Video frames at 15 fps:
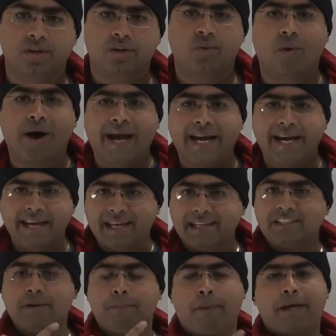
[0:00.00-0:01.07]
Now, why India
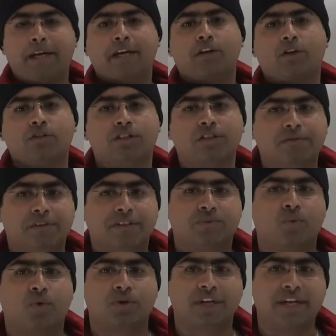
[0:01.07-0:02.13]
is dependent on surface
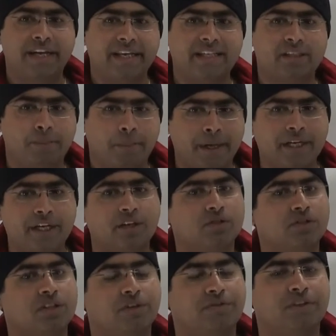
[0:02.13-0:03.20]
water? India is dependent
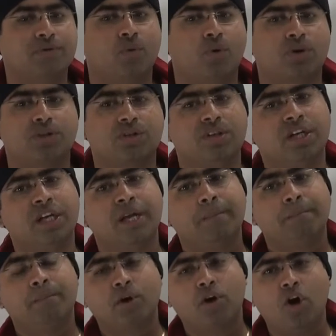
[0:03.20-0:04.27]
on surface water
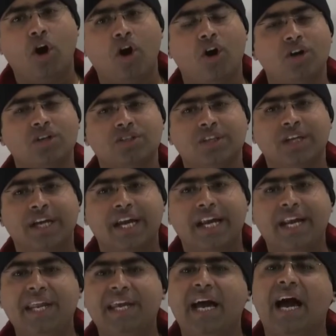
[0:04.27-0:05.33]
because
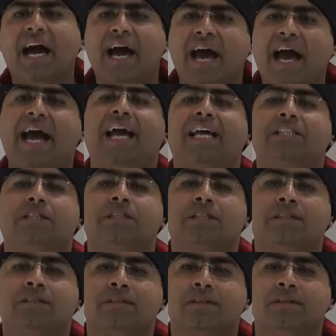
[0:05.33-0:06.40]
India
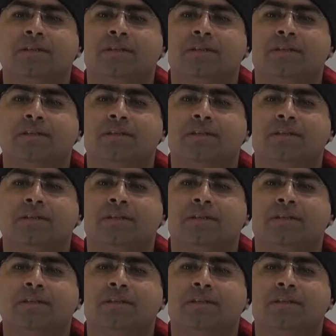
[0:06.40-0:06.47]
has